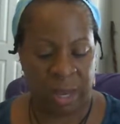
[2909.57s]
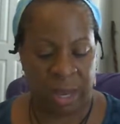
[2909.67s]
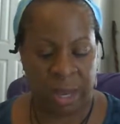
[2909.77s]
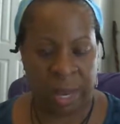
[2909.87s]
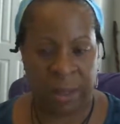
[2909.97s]

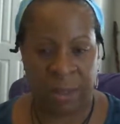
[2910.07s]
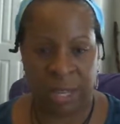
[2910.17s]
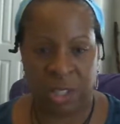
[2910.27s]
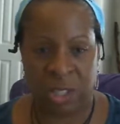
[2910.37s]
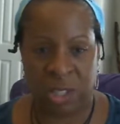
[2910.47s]
And allow
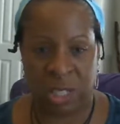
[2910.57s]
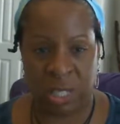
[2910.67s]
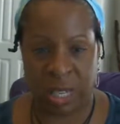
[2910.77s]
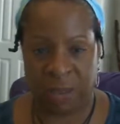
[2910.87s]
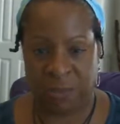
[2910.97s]
that to
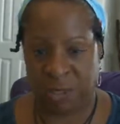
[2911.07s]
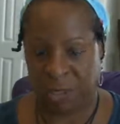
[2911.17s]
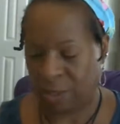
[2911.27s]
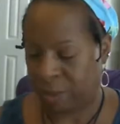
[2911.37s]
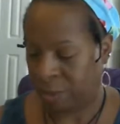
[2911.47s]
just lift.
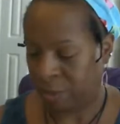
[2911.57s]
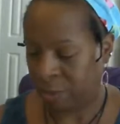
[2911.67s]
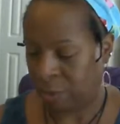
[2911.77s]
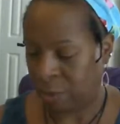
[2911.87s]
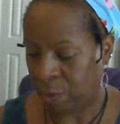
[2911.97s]

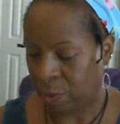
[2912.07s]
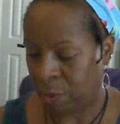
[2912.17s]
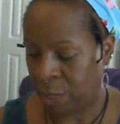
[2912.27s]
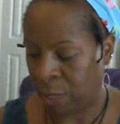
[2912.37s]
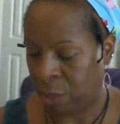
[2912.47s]

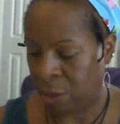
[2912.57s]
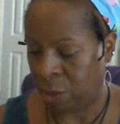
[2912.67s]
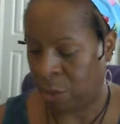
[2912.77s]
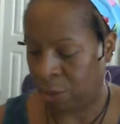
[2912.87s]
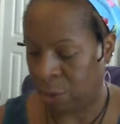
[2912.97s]

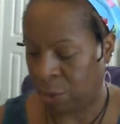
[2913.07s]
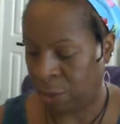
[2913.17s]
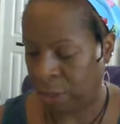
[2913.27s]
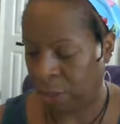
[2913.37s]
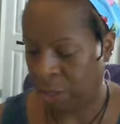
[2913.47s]
Beautiful.
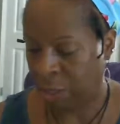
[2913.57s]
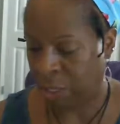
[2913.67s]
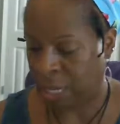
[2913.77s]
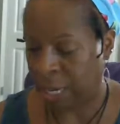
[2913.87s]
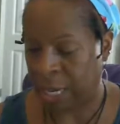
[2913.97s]

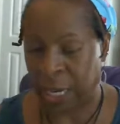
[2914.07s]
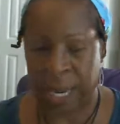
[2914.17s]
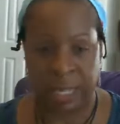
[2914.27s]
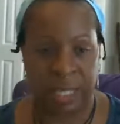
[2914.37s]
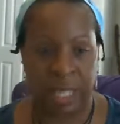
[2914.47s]
Taking a
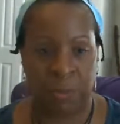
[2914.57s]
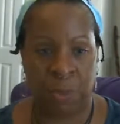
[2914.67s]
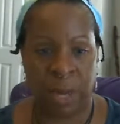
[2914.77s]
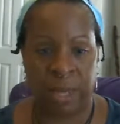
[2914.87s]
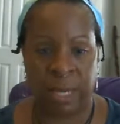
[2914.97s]
nice deep
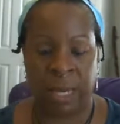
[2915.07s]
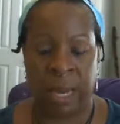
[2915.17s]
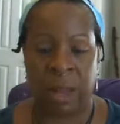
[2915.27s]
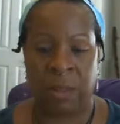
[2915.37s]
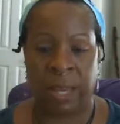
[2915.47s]
breath,
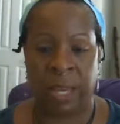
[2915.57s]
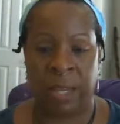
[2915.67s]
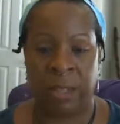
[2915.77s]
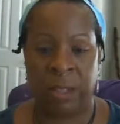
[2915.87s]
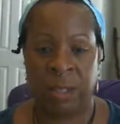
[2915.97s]
inhale
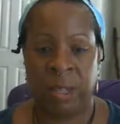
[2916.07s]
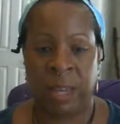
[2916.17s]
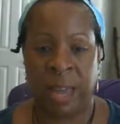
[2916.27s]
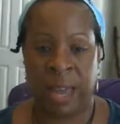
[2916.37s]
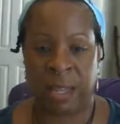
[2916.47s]
in,
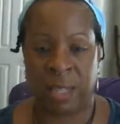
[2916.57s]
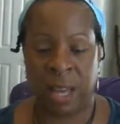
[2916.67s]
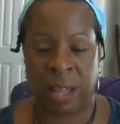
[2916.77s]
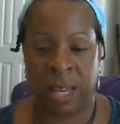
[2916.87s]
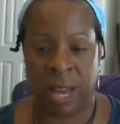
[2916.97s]

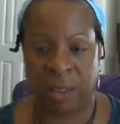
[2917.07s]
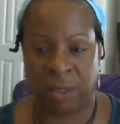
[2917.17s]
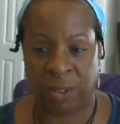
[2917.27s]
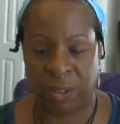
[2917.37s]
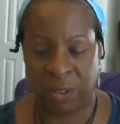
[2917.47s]
exhale it out.
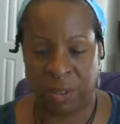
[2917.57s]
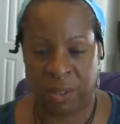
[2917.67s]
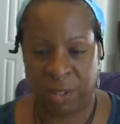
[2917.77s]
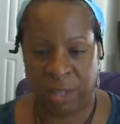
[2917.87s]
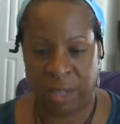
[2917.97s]

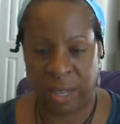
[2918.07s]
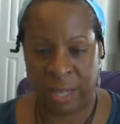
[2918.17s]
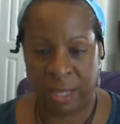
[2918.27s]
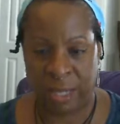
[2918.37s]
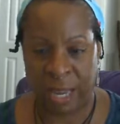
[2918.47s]

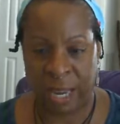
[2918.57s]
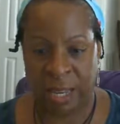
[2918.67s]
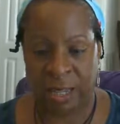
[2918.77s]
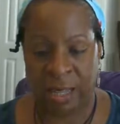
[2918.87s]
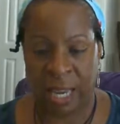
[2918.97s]

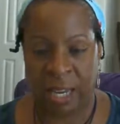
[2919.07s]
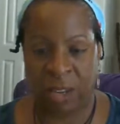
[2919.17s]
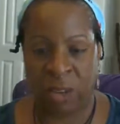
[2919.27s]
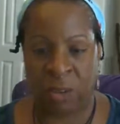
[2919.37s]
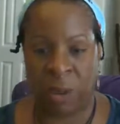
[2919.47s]
Say,
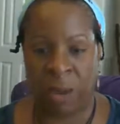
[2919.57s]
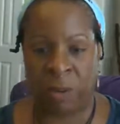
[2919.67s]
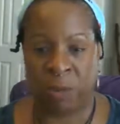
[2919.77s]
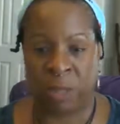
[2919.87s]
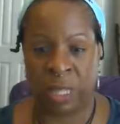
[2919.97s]
thank you, I
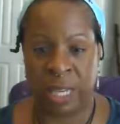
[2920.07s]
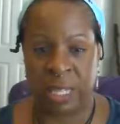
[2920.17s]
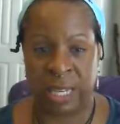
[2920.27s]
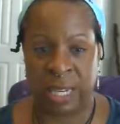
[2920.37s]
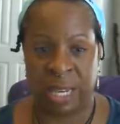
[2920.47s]
am
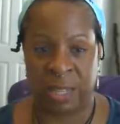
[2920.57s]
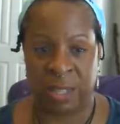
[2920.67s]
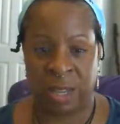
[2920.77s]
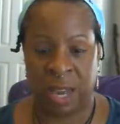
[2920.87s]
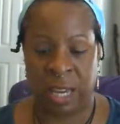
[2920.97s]
releasing this.
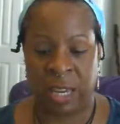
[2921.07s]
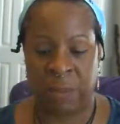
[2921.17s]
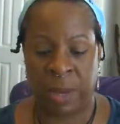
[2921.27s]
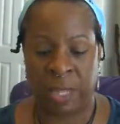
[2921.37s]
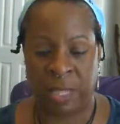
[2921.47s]
I
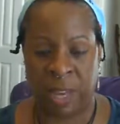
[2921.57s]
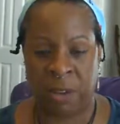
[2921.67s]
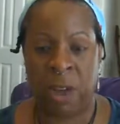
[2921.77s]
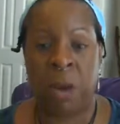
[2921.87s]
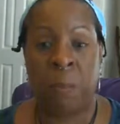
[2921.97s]
give
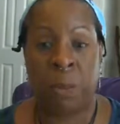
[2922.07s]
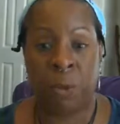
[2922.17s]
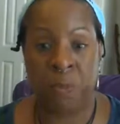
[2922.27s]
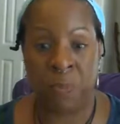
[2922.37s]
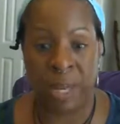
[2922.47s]
myself
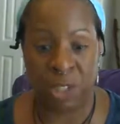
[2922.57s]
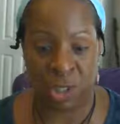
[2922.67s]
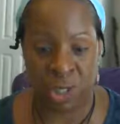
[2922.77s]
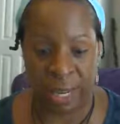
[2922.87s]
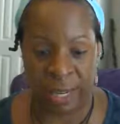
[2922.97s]

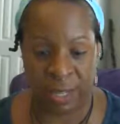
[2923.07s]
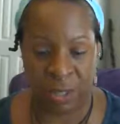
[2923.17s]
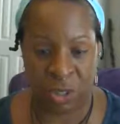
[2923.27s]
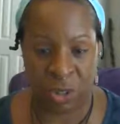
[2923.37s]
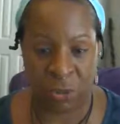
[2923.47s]
permission
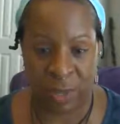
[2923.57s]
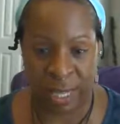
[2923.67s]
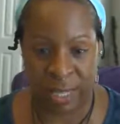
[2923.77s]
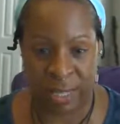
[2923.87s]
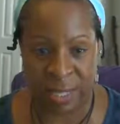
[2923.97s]
to
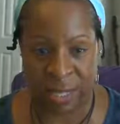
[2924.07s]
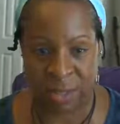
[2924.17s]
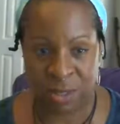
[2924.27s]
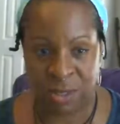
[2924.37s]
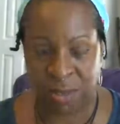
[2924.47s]
release
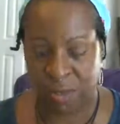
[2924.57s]
this.